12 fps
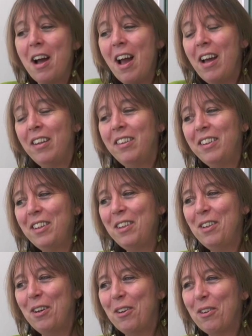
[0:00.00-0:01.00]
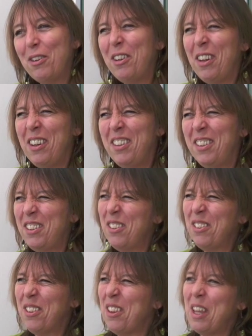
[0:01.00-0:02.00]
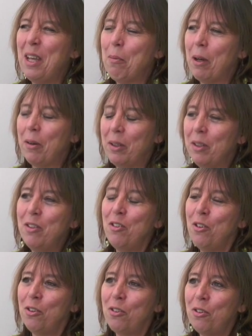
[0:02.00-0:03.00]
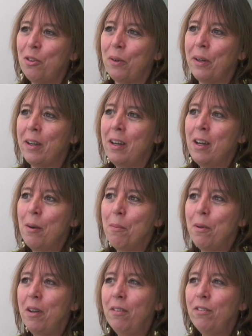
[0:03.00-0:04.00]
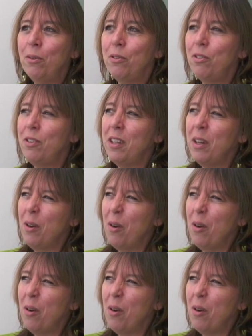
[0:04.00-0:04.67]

And you know, you kind of don't think about it and you just do it. But afterwards, you think,